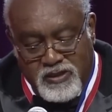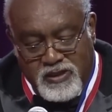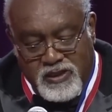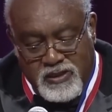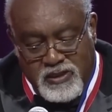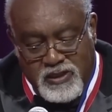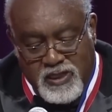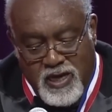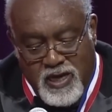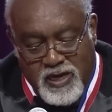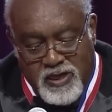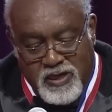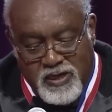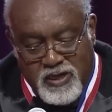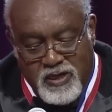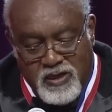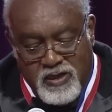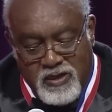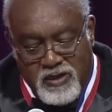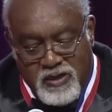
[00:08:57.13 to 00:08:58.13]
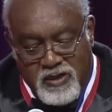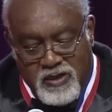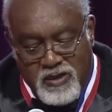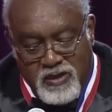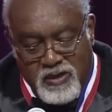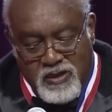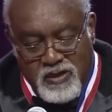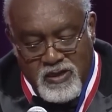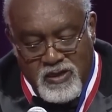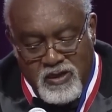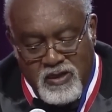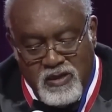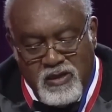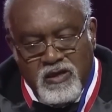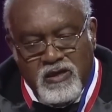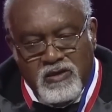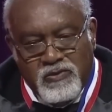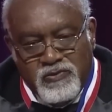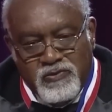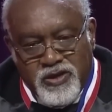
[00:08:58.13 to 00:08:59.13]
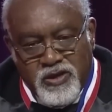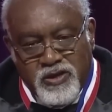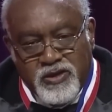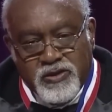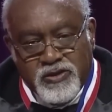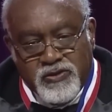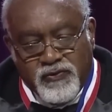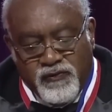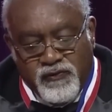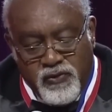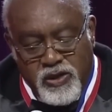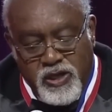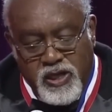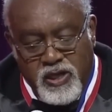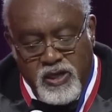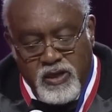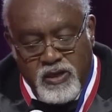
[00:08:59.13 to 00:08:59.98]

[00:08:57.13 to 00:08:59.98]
society, within this free